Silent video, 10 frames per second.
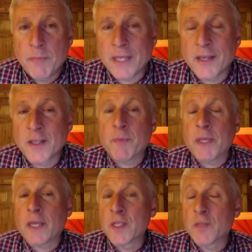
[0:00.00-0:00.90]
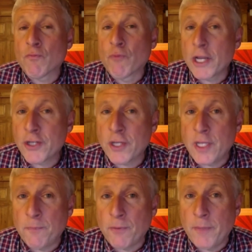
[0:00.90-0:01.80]
because
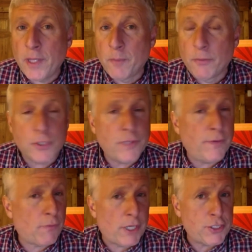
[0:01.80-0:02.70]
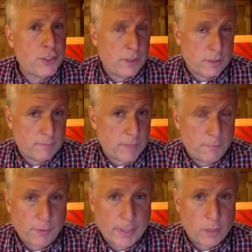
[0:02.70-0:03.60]
Bolshevik Russia
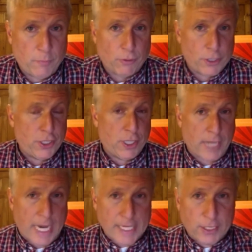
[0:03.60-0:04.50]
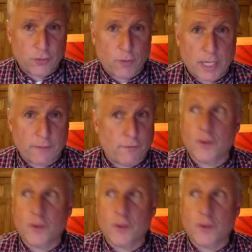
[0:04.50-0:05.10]
implemented abortion in 1920,